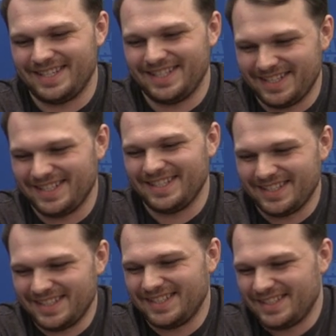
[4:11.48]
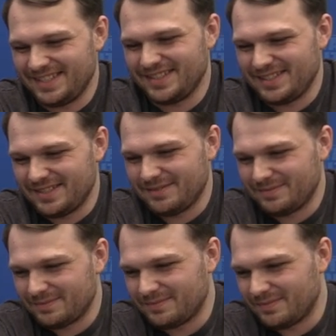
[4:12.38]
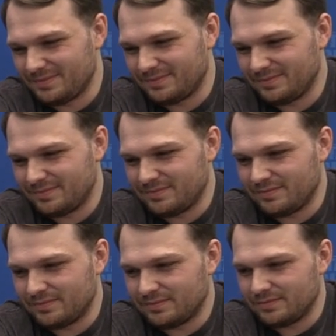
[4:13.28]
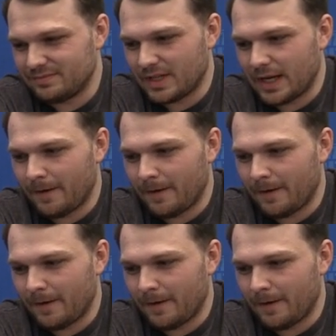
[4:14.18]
(silent)